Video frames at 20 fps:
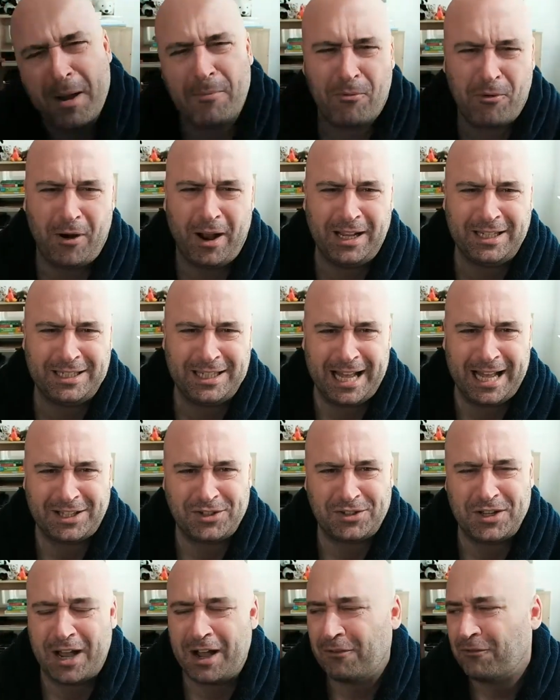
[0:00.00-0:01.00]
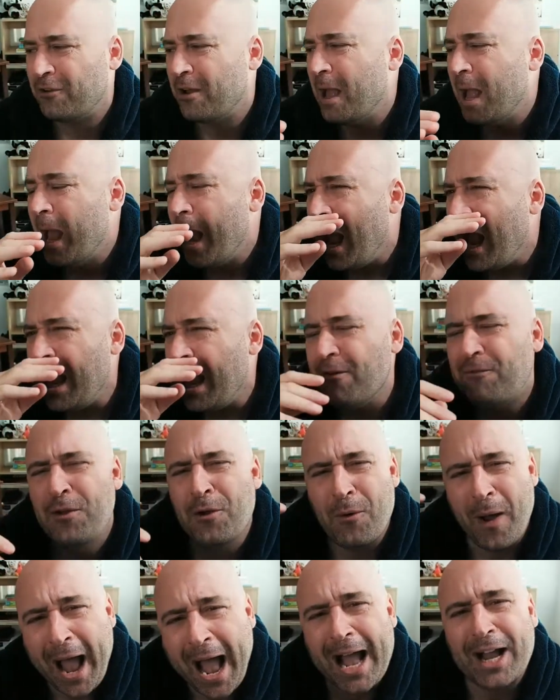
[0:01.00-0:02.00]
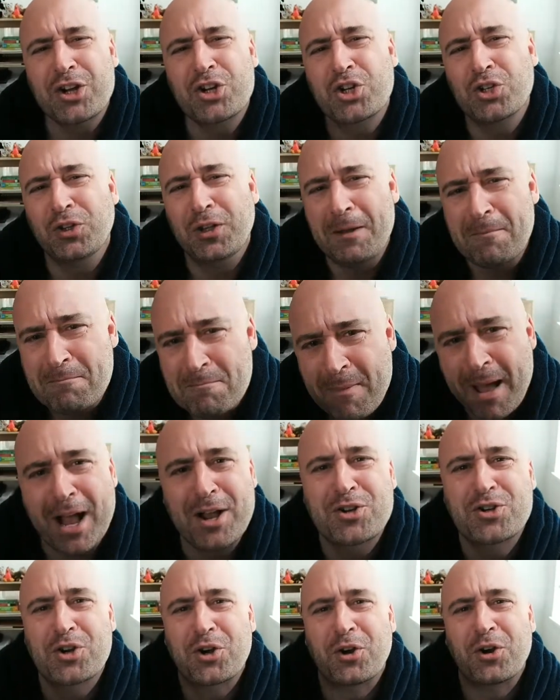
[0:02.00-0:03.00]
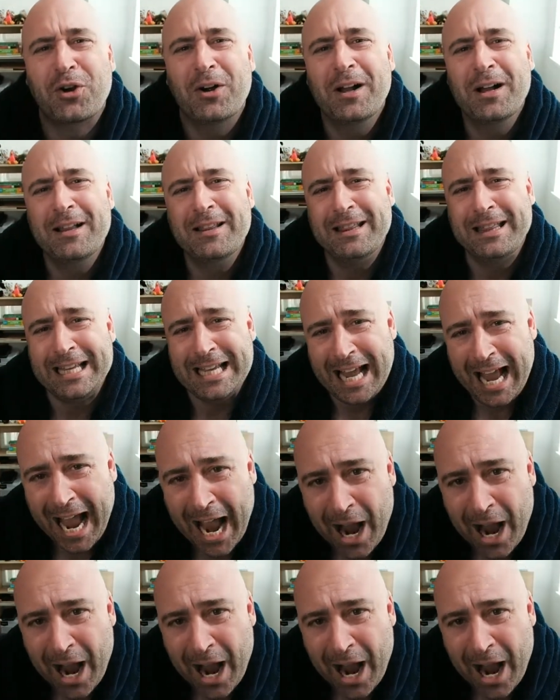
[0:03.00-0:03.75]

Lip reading: memorize that stuff, if you actually measure the